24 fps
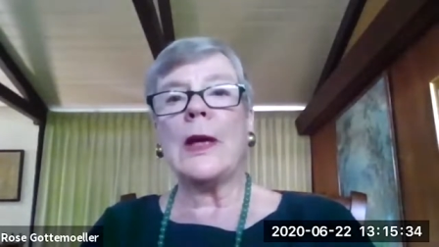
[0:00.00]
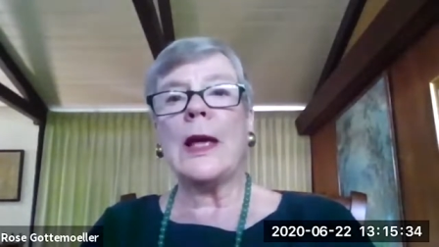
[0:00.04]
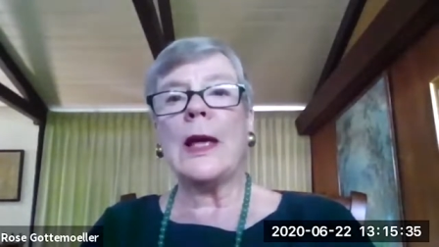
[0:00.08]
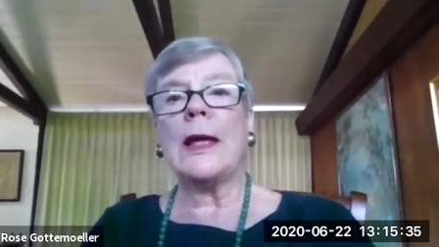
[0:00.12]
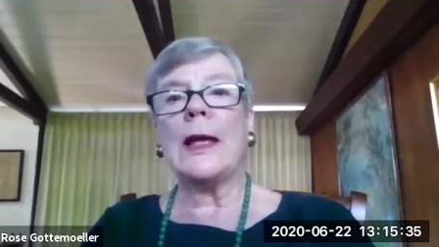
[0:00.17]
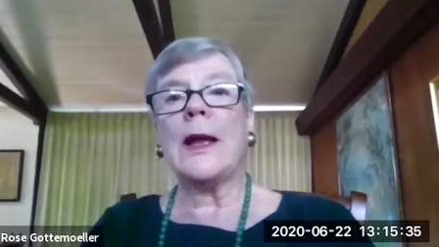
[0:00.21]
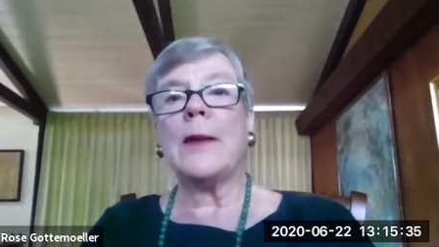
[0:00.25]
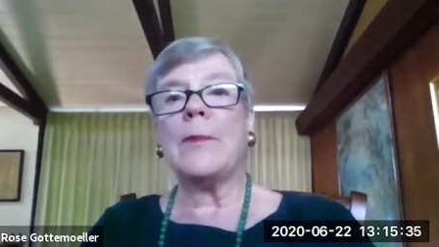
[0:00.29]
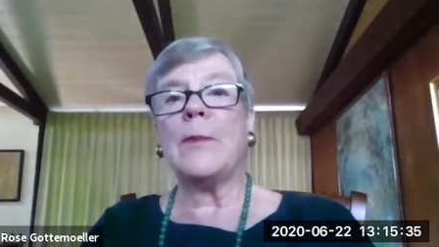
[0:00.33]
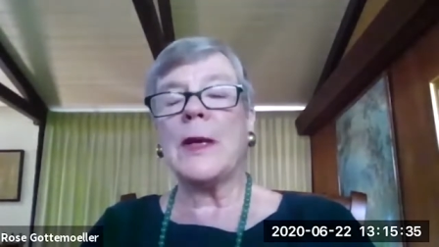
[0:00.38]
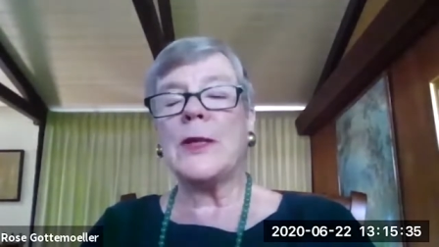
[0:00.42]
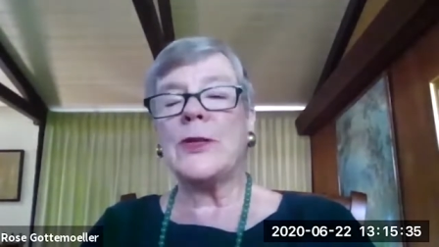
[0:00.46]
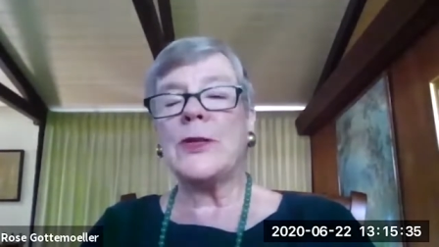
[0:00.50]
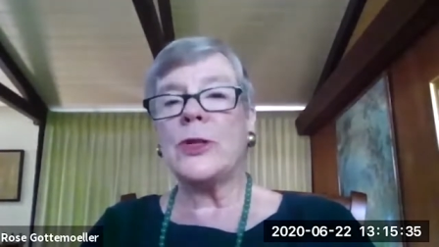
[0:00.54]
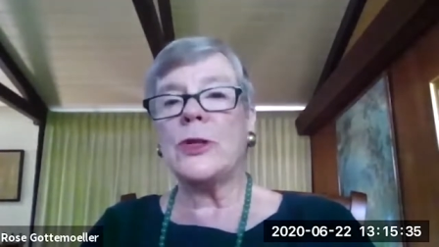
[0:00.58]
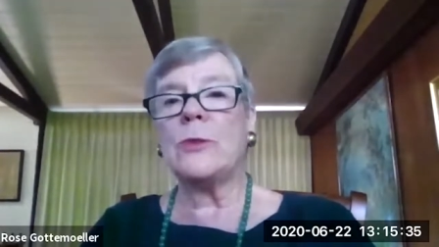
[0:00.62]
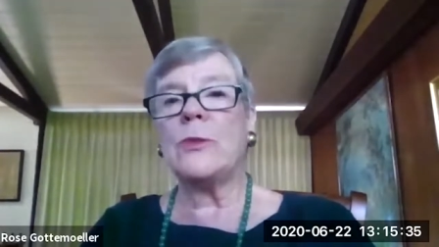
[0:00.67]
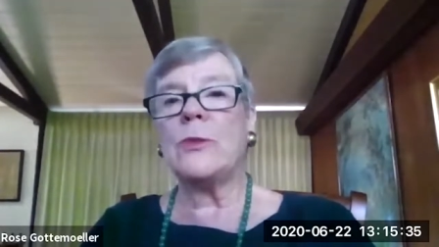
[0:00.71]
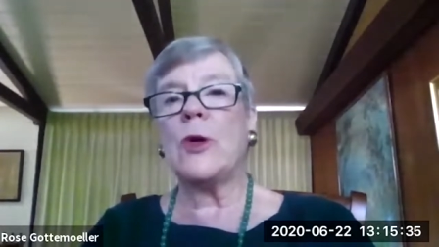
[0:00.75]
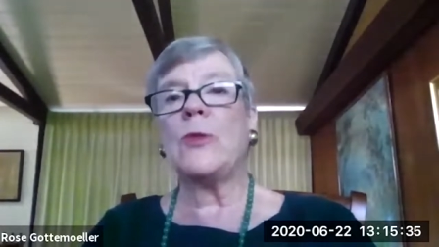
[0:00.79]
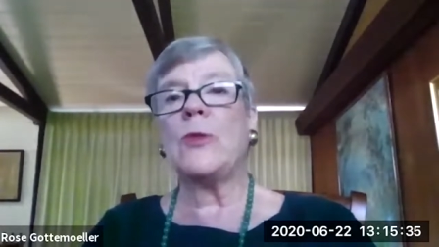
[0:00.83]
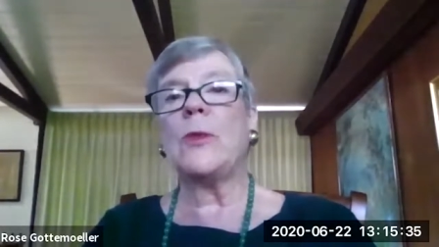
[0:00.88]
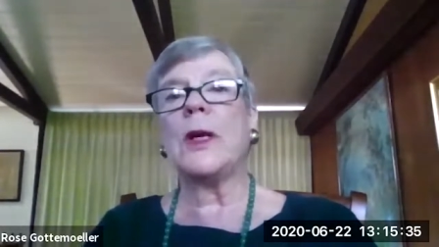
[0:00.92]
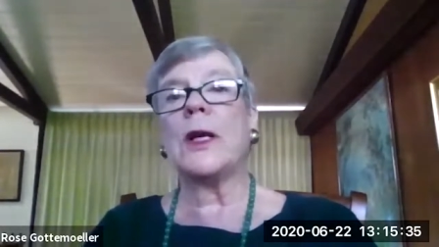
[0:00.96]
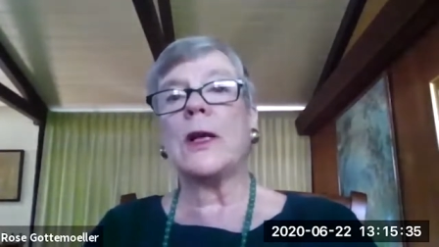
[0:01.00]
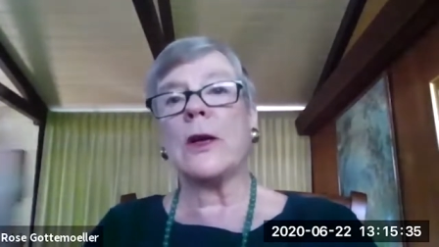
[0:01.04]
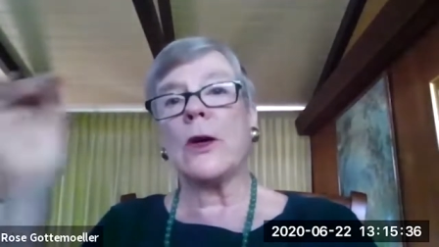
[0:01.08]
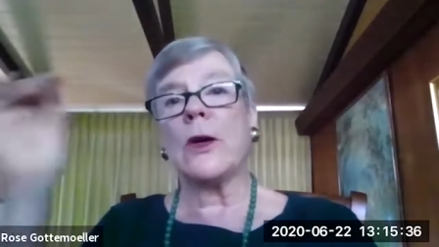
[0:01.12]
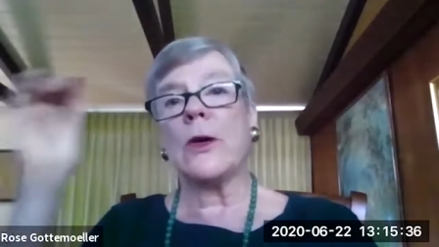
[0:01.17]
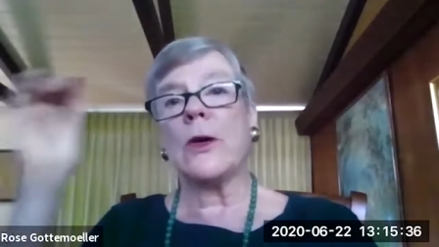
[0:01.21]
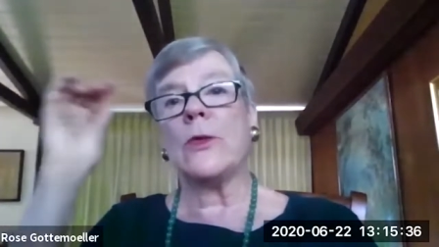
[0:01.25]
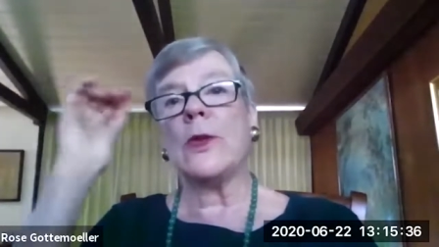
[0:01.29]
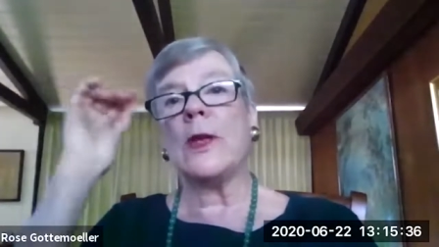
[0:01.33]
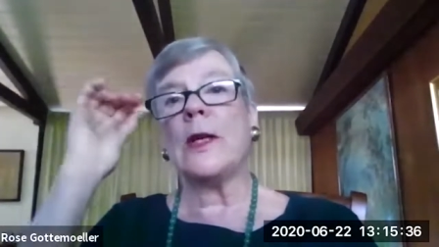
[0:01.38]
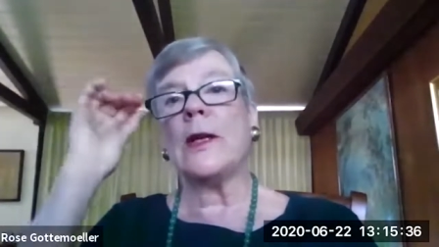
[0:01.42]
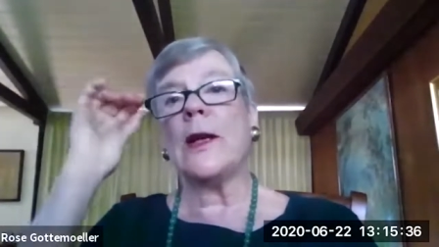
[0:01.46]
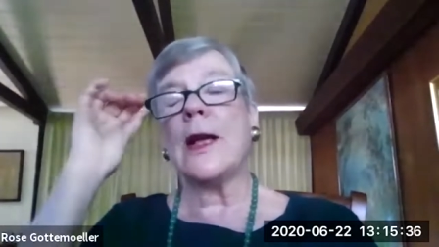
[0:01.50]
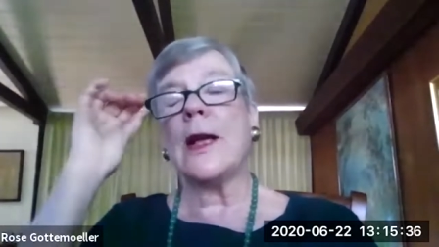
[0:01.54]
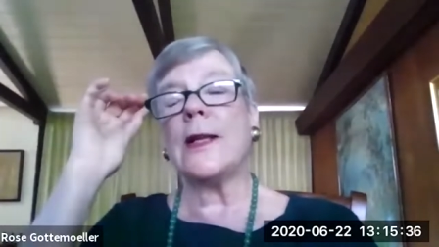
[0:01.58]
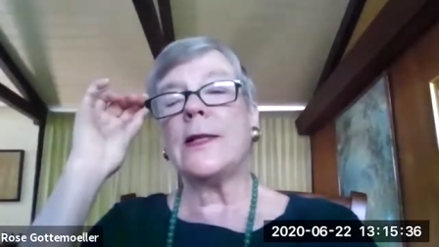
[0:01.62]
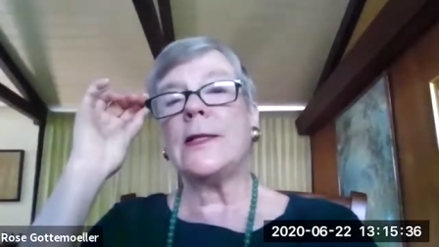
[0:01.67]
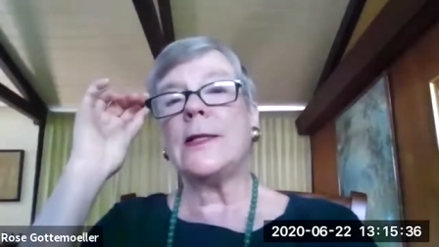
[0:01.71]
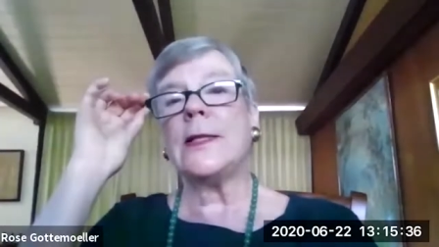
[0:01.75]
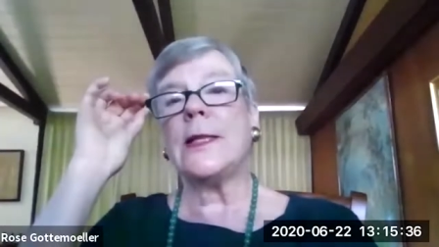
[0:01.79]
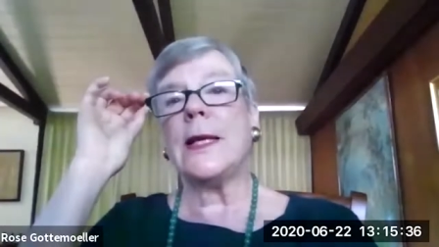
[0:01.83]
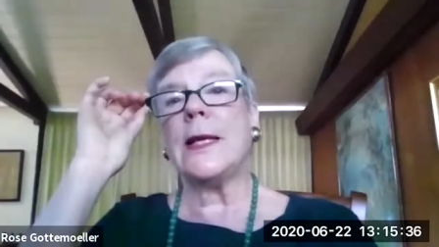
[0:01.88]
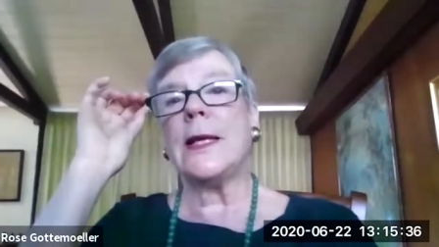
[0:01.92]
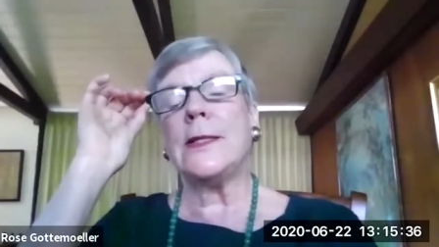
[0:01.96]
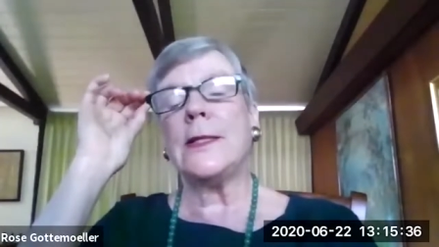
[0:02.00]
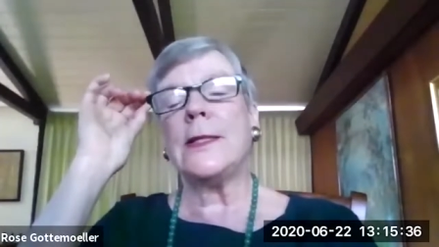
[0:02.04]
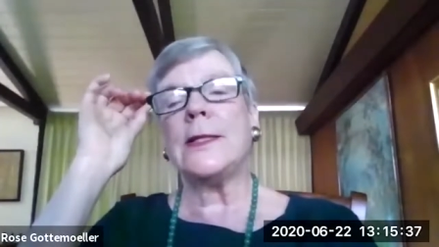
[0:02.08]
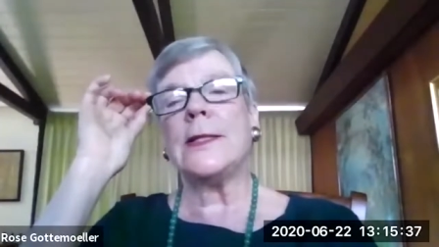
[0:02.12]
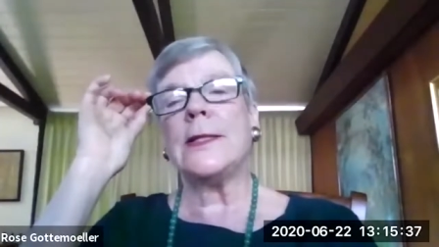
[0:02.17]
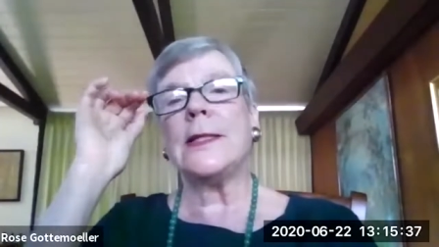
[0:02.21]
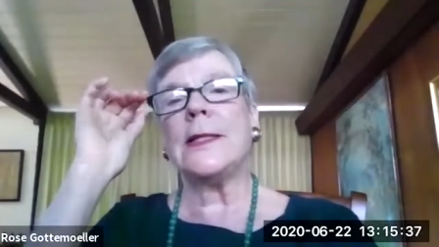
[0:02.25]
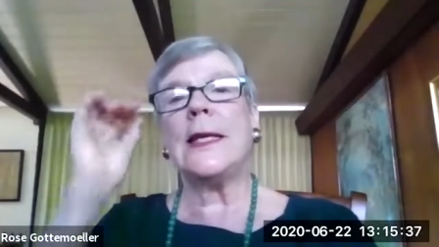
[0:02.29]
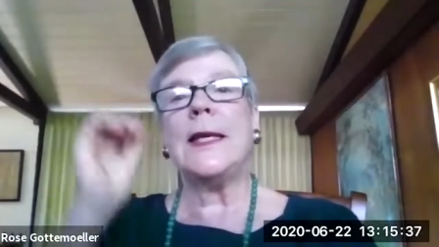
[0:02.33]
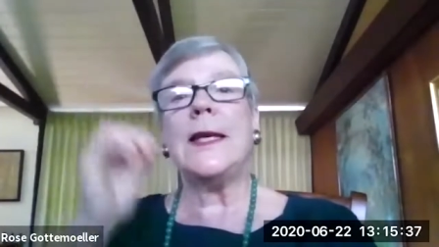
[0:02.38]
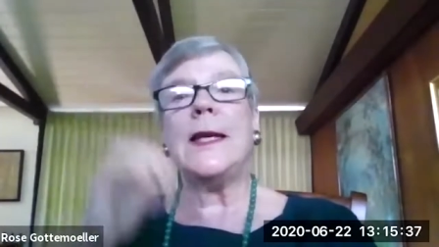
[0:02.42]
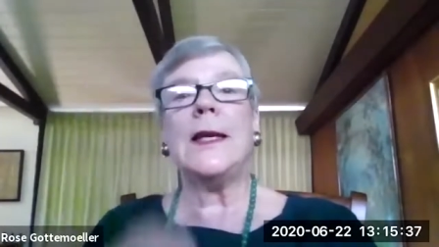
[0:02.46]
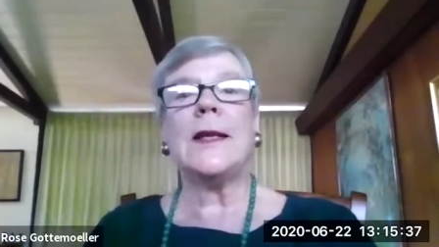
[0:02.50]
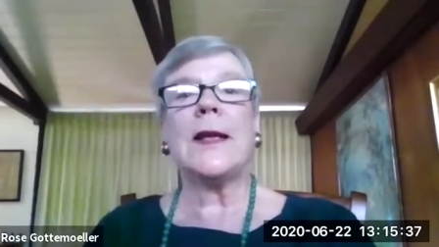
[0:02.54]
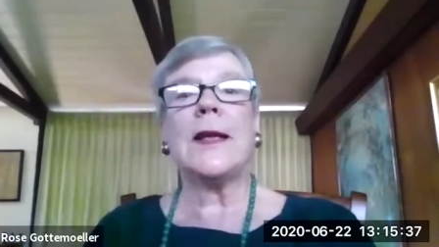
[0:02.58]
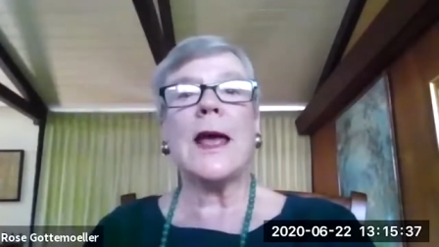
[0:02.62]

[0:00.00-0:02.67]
and I mentioned a moment ago, the United States is key